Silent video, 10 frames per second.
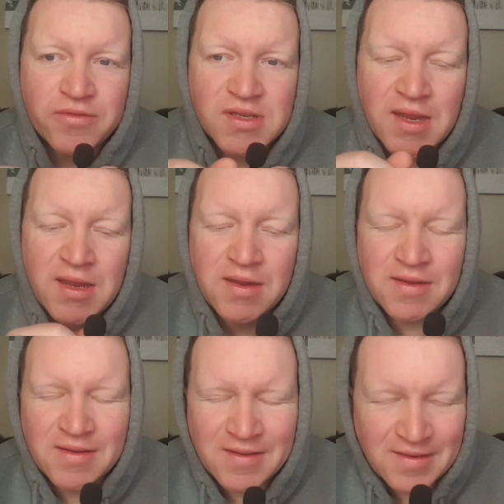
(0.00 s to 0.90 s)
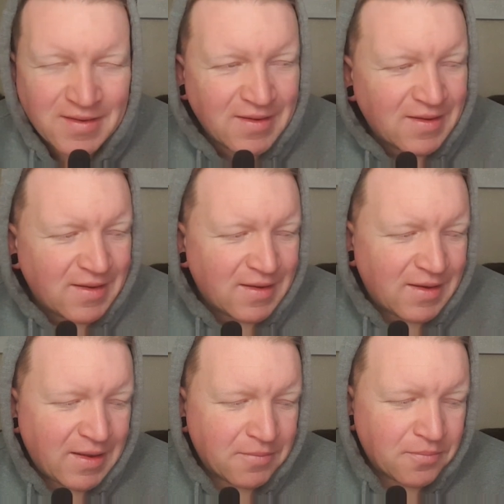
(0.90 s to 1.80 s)
Volkanovski.
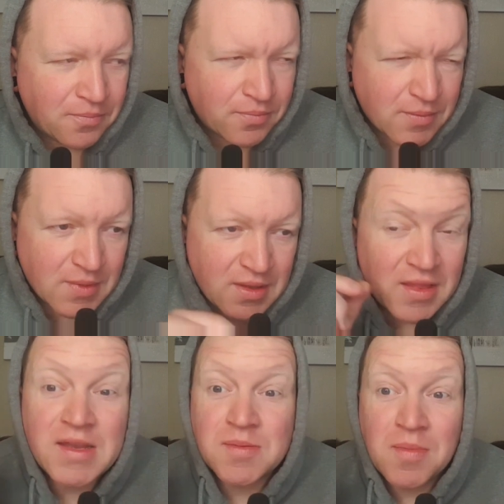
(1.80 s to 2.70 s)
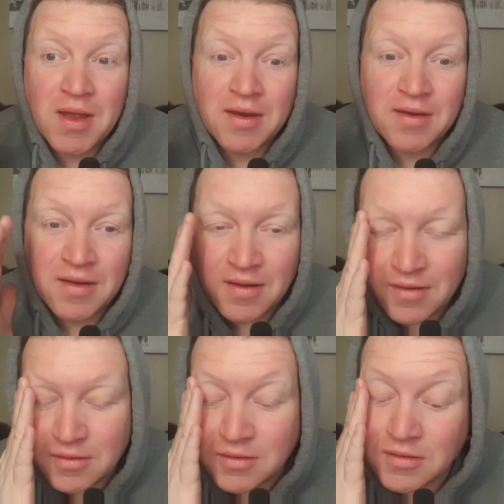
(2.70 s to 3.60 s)
Now, this man,
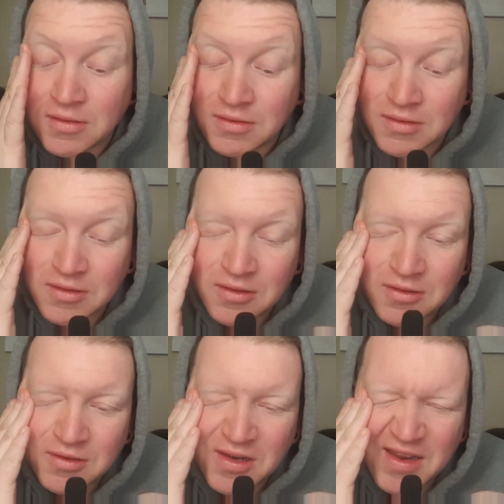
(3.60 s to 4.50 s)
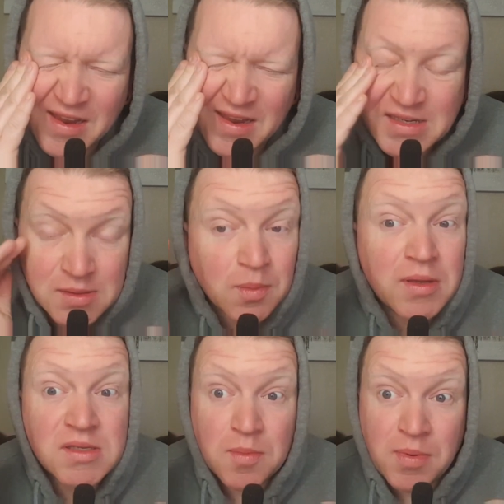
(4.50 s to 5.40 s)
oh god, he
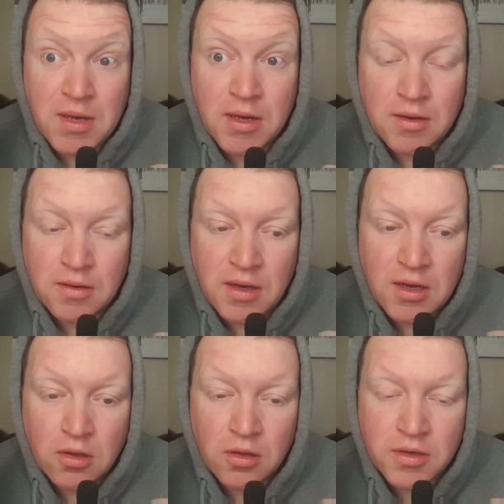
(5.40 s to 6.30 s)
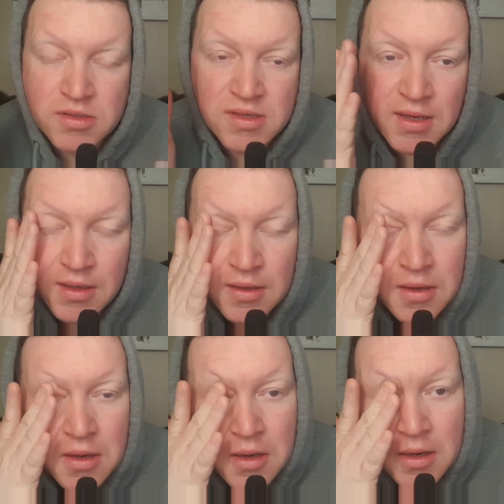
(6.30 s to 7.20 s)
splits opinion, in all honesty.
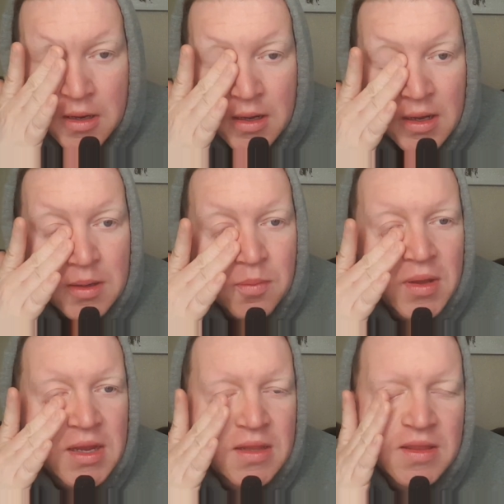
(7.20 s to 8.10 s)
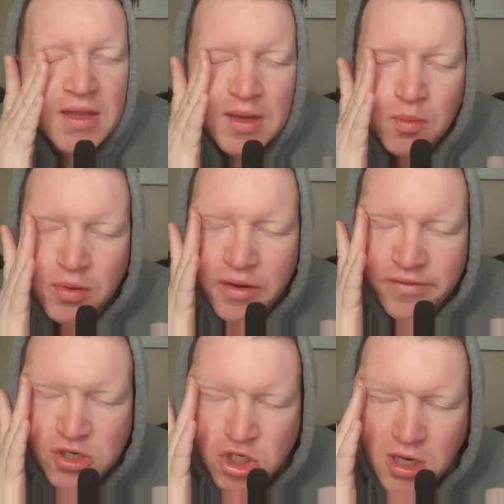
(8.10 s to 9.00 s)
He beat the
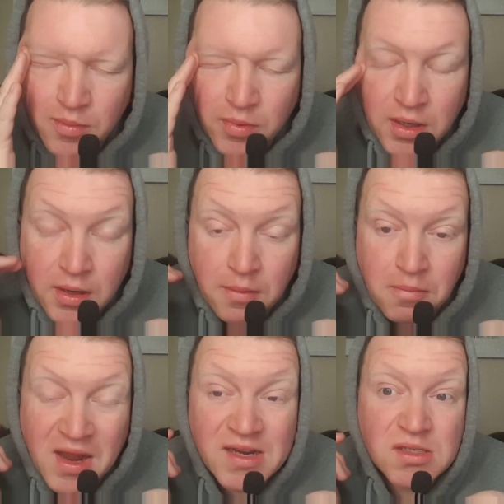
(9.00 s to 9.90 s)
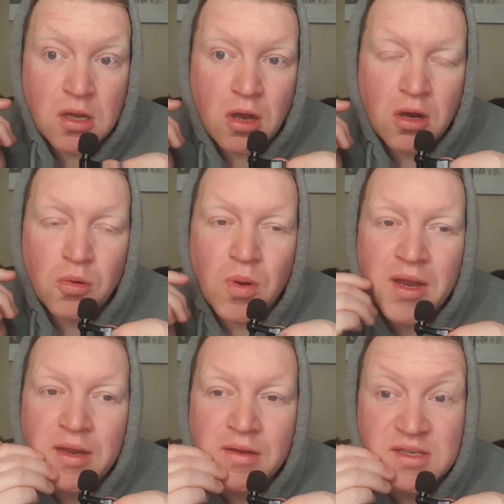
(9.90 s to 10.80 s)
previous champion, Max
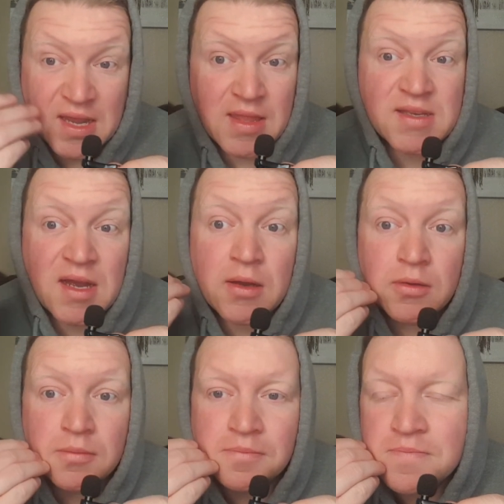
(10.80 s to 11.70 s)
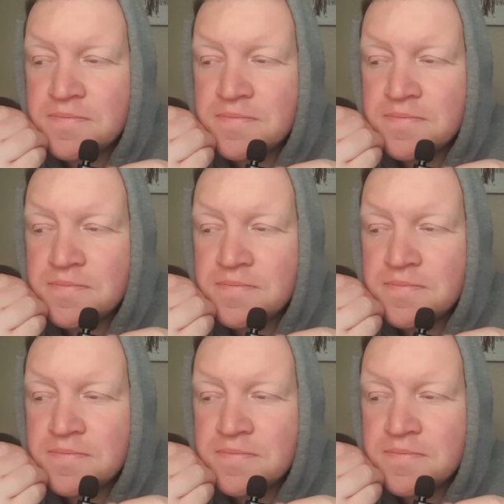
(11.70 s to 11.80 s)
Holloway, to get the title.